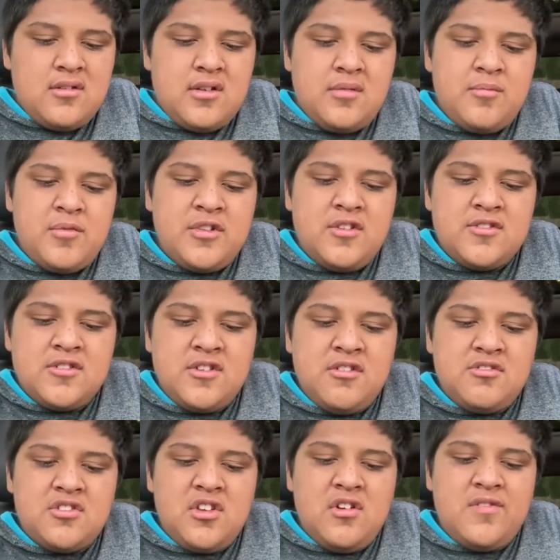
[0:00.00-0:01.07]
But those are
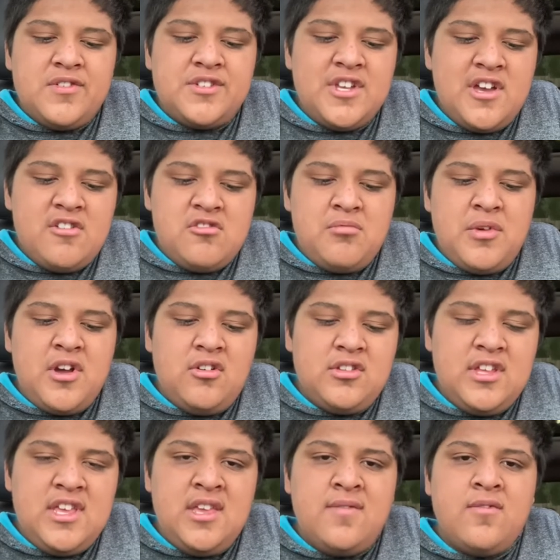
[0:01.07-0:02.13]
usually overshadowed by all
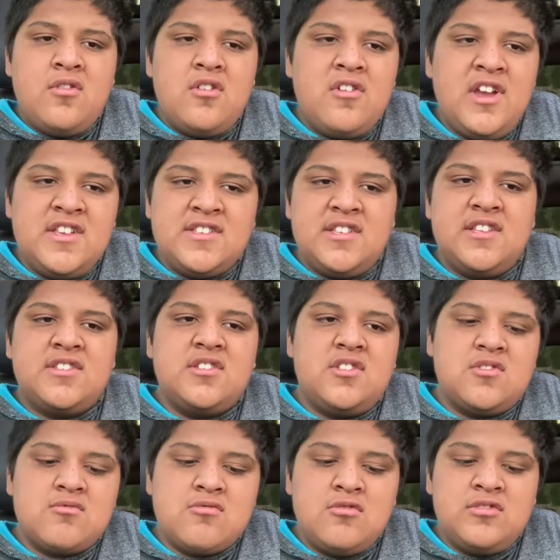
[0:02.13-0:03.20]
the evil and craziness in
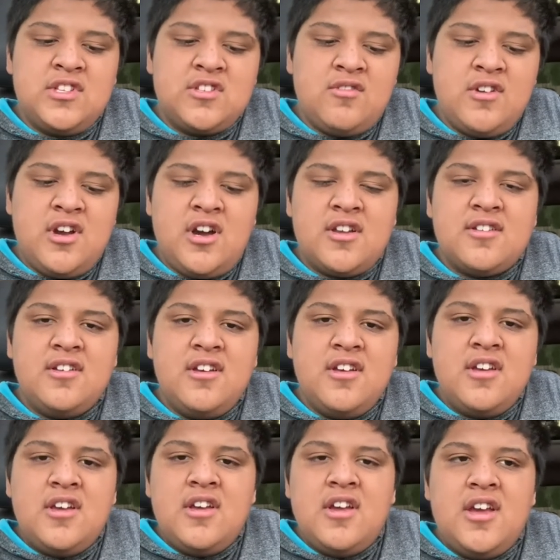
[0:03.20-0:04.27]
this world that's going on.
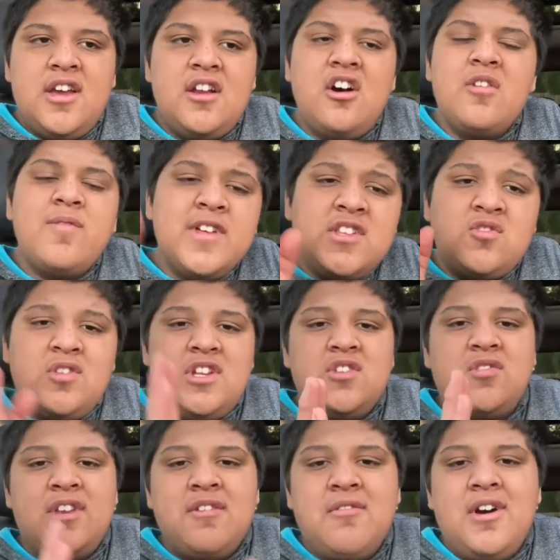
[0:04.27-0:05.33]
And hopefully
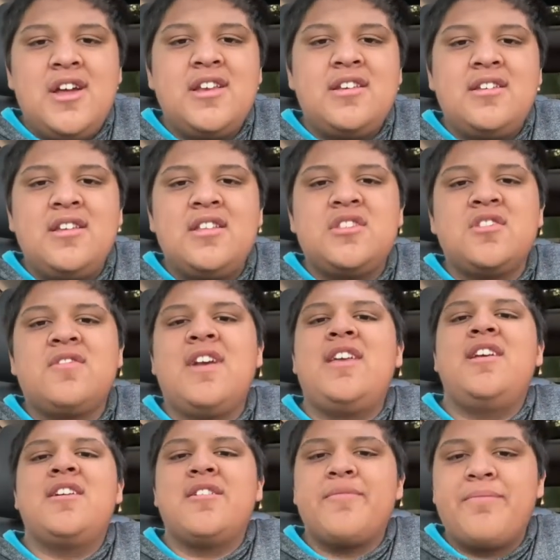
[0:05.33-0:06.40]
2021 is a great
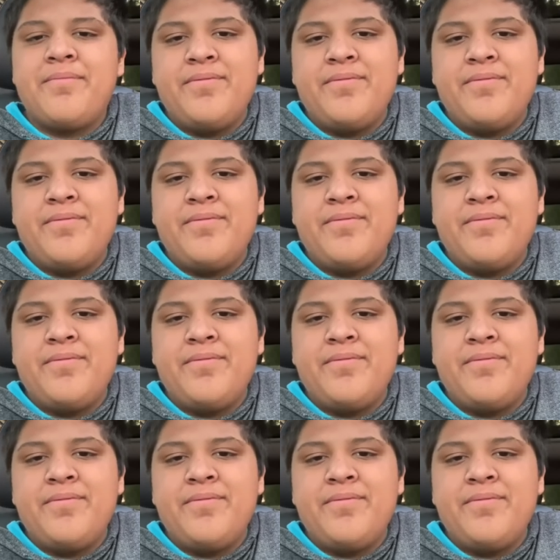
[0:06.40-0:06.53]
year.